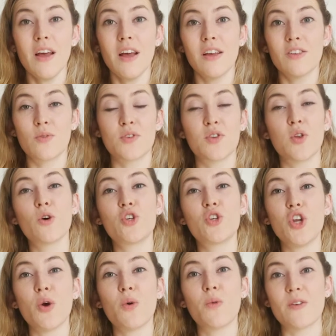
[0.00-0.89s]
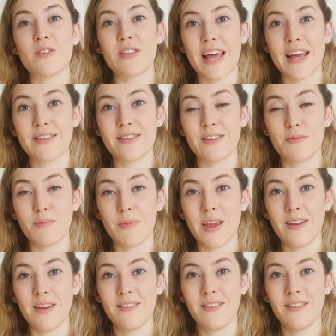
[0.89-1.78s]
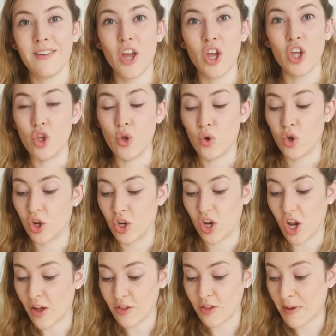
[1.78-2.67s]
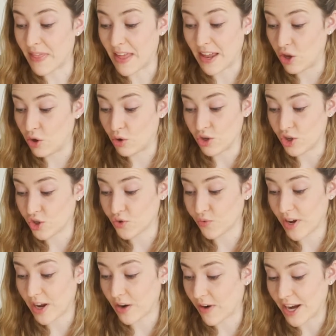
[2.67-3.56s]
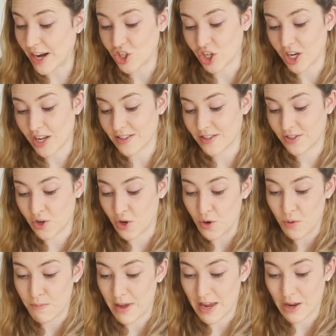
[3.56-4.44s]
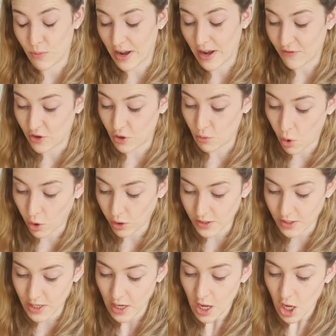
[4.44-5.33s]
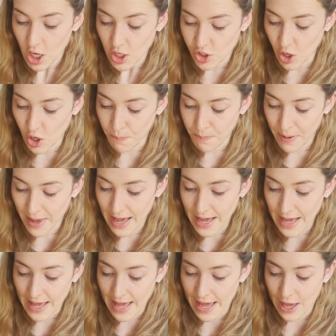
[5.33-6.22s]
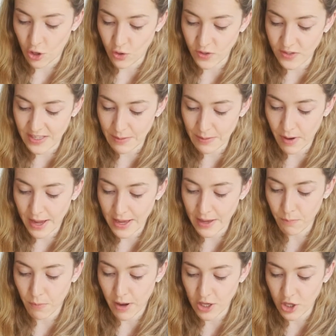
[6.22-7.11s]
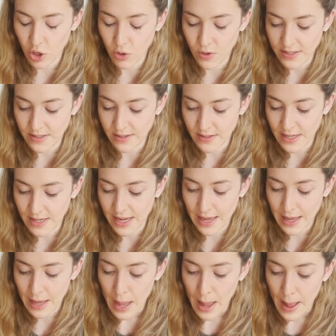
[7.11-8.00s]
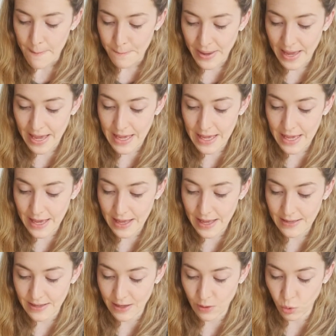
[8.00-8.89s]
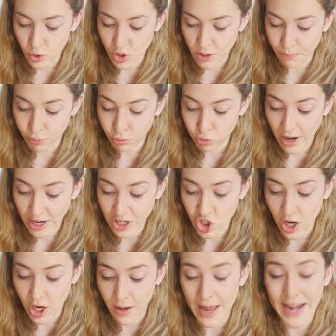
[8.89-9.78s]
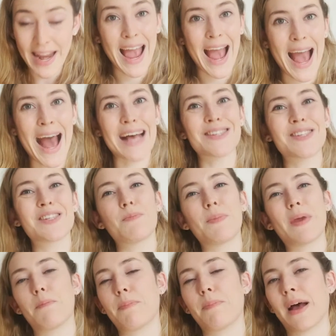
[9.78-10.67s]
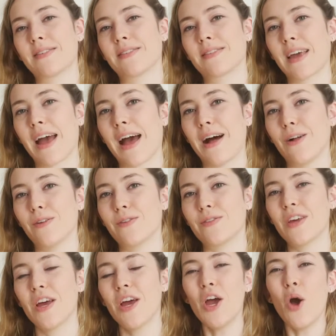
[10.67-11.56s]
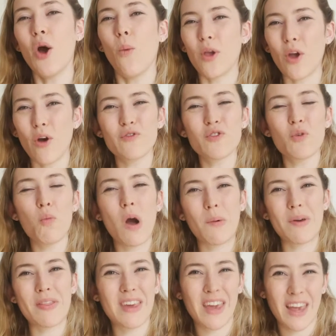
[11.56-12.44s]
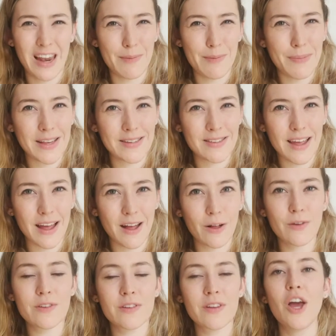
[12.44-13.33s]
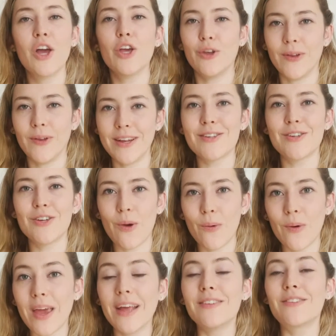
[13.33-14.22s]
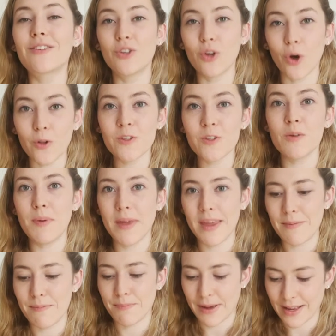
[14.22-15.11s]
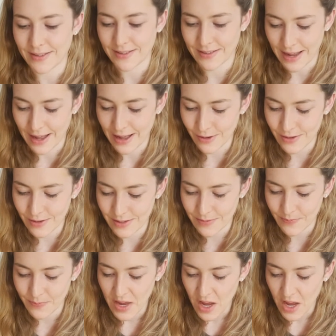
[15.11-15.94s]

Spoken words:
So as long as you know what those letters mean, you can learn them and then you can just rearrange it to mean whatever you want. So P here, you can see my units under here. P is equal to pressure and it has to be in pascals. We often work with kilopascals. You need to know it's got to be in pascals.